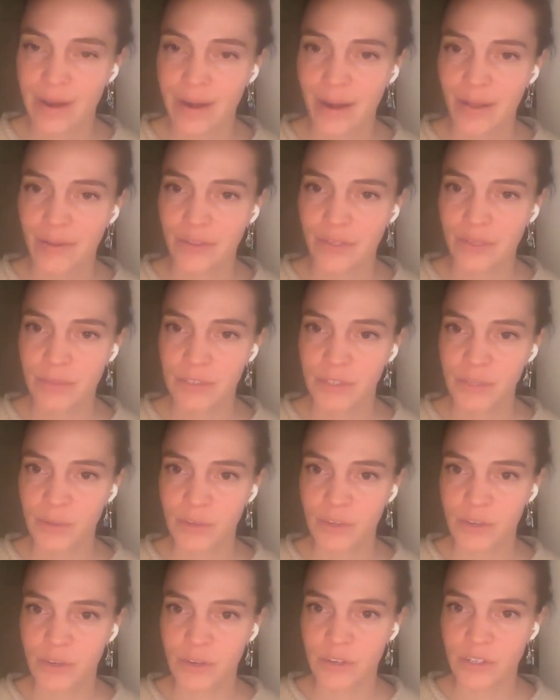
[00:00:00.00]
And so I'm so
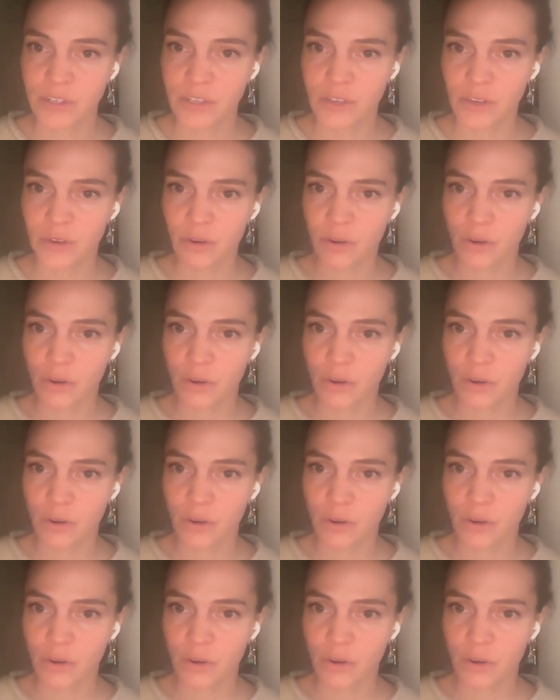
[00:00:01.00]
curious in your